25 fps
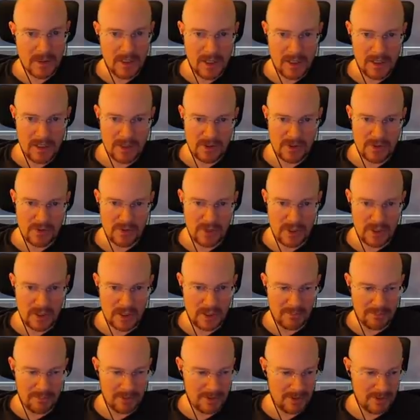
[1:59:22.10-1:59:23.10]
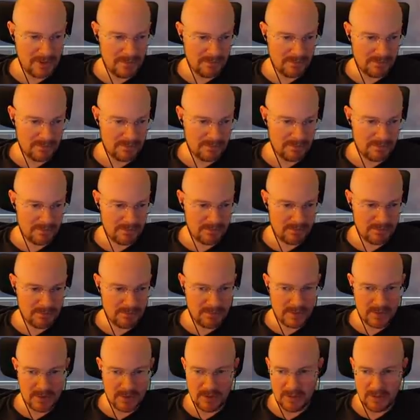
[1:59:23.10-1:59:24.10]
How did you end up in the
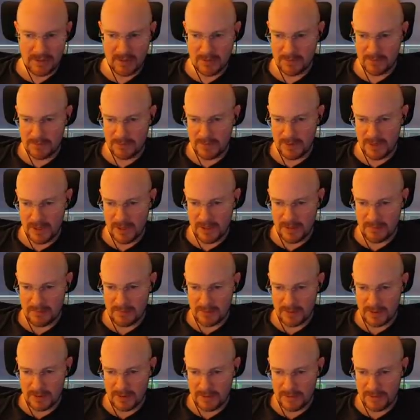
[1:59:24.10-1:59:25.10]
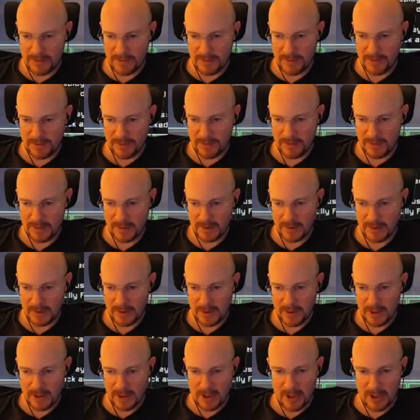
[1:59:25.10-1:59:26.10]
clone bay, bro?
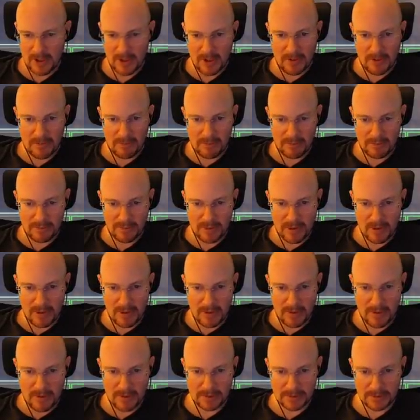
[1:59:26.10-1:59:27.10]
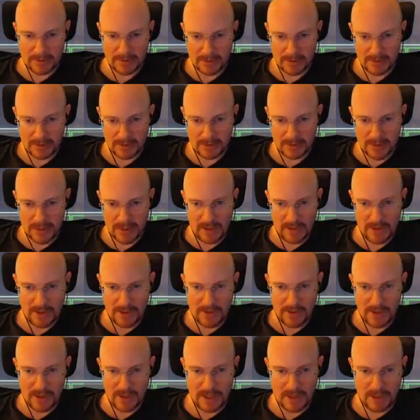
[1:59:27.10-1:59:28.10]
Bro, how did
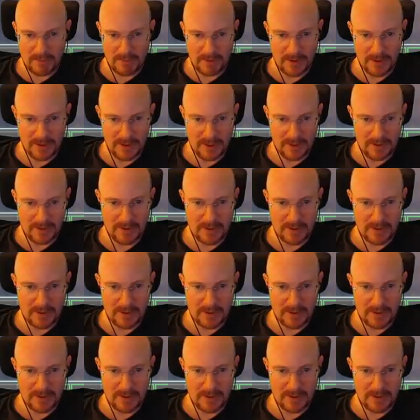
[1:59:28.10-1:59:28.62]
you end up in there?